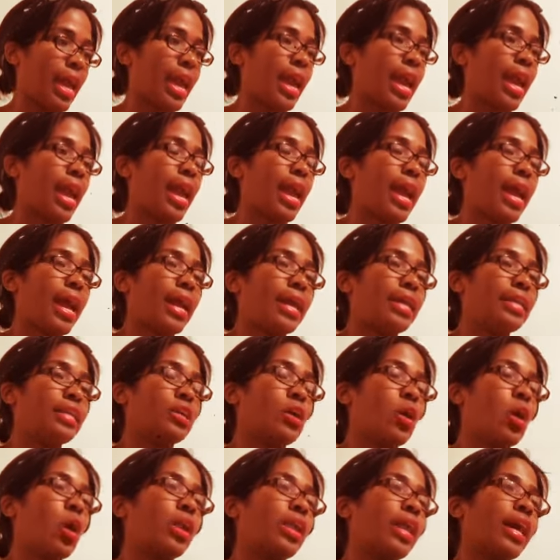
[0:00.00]

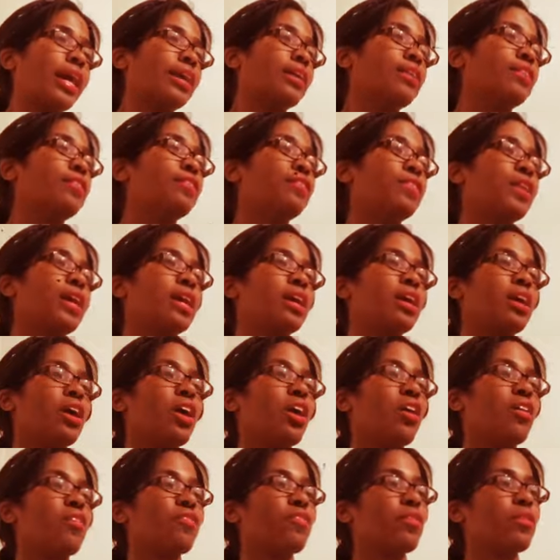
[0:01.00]
And all I can think
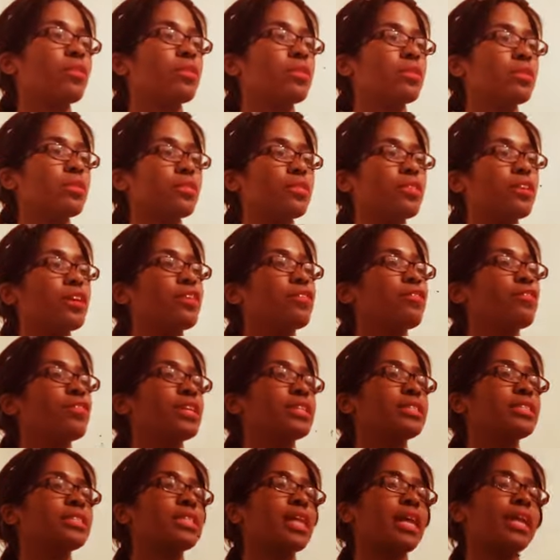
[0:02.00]
of are the
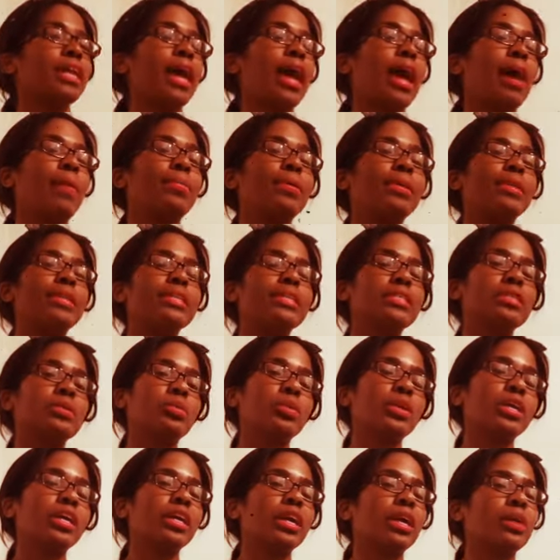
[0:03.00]
events that happened this
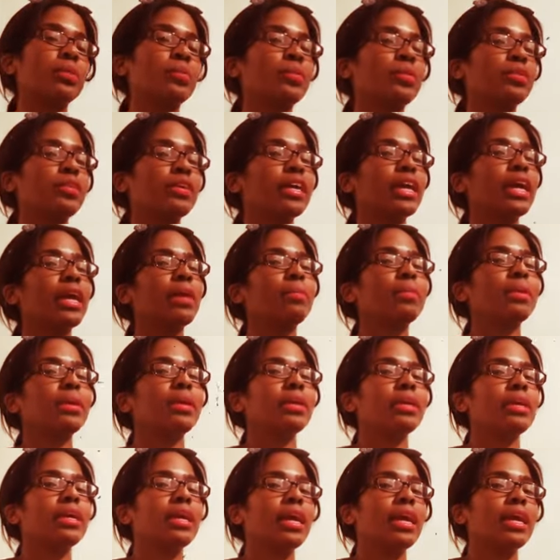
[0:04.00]
weekend with
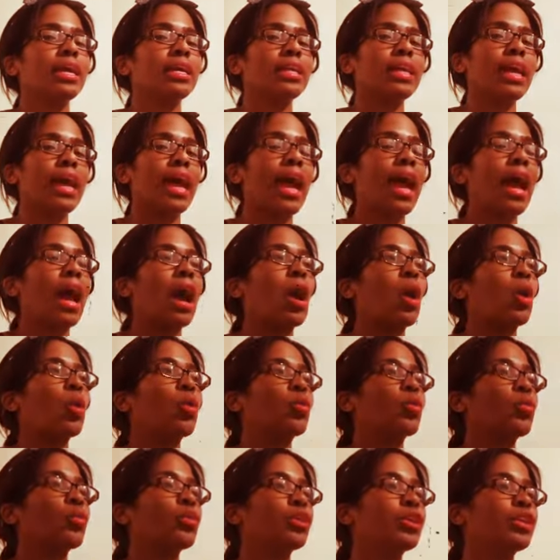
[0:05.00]
Kimmy and
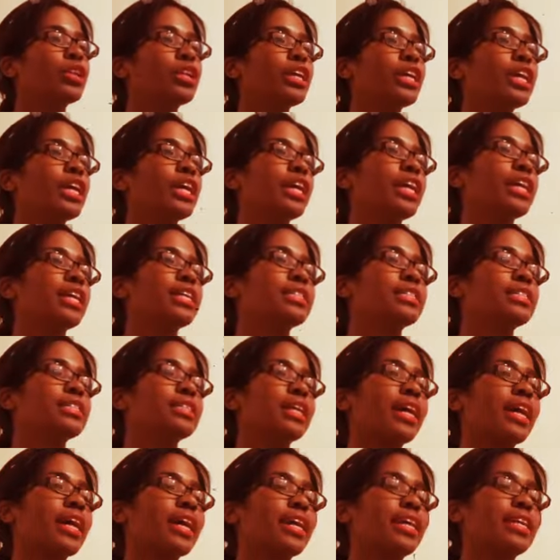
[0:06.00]
how really
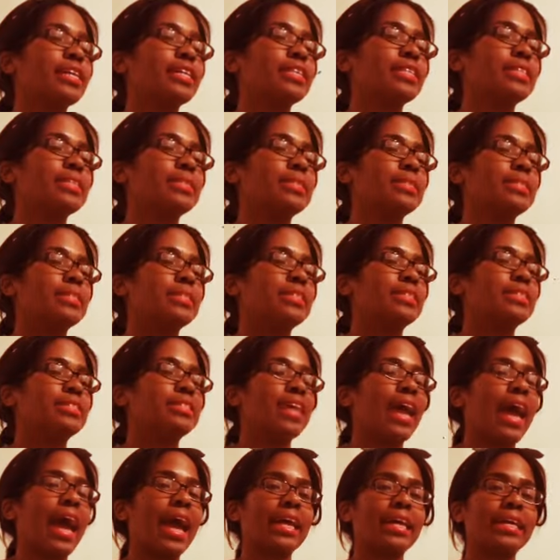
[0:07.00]
it's, like,
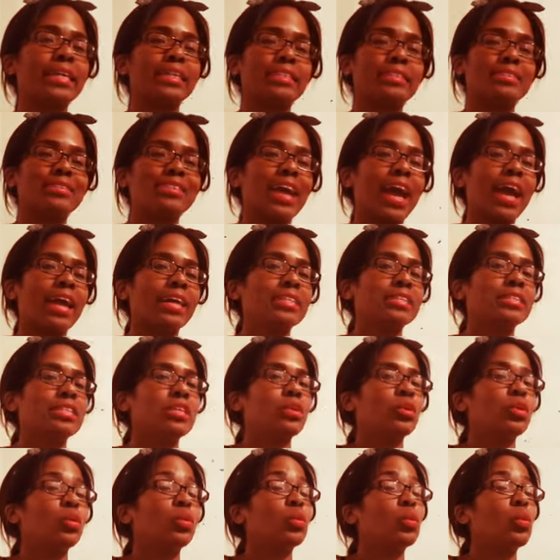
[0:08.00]
Jack and
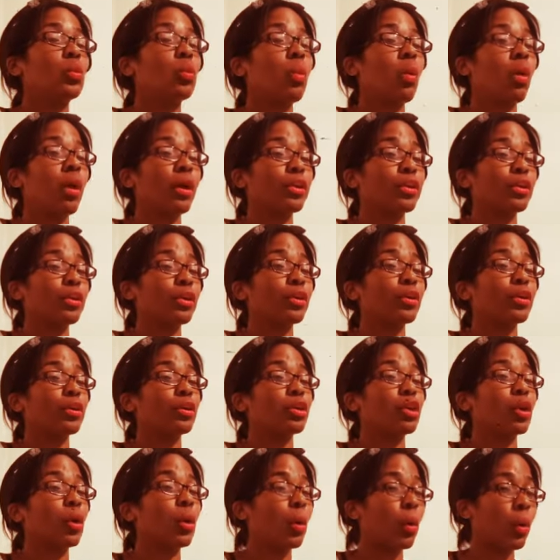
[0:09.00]
Jackson who want her
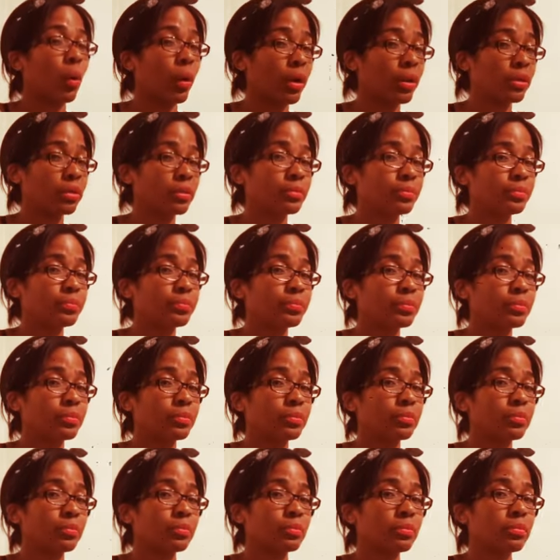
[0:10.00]
gone.
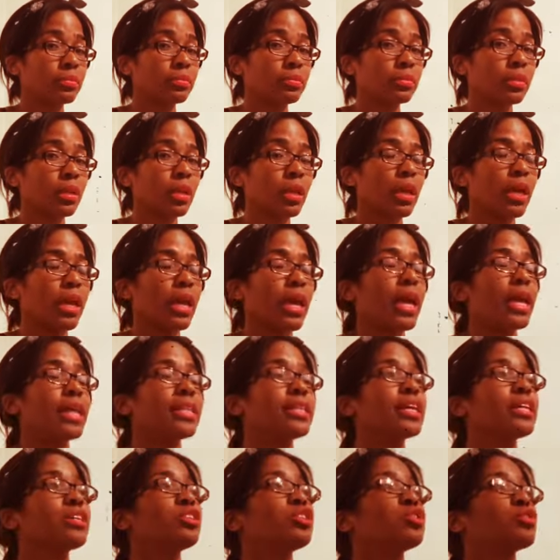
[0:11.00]

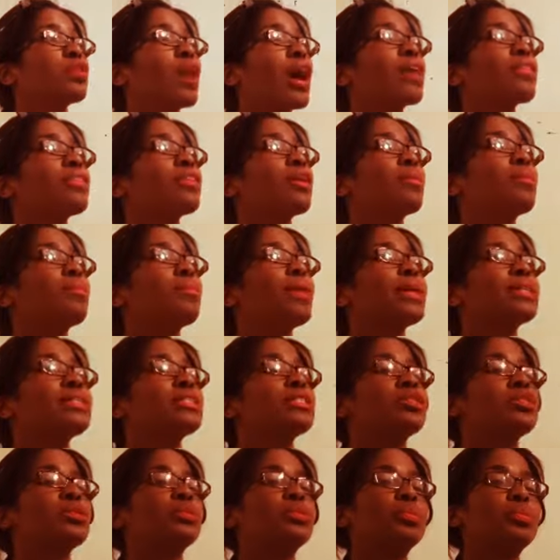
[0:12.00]
And they try their
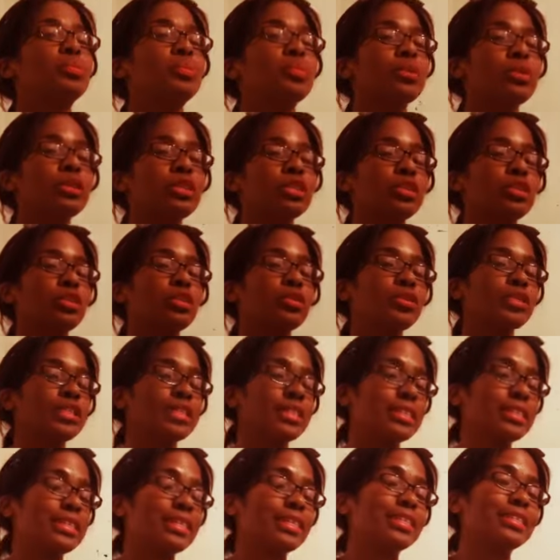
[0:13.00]
best to push
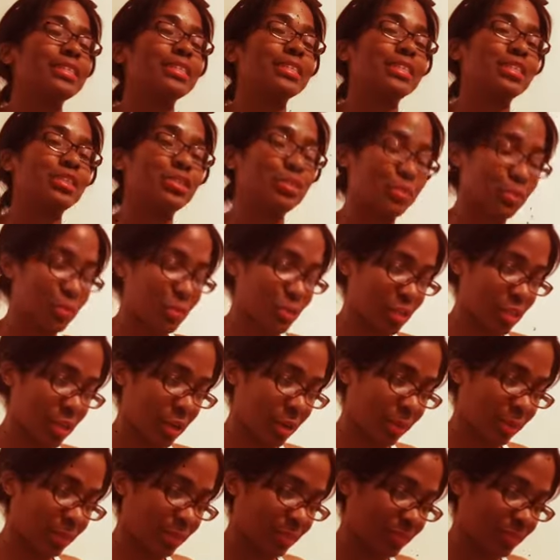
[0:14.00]
Christy to do so.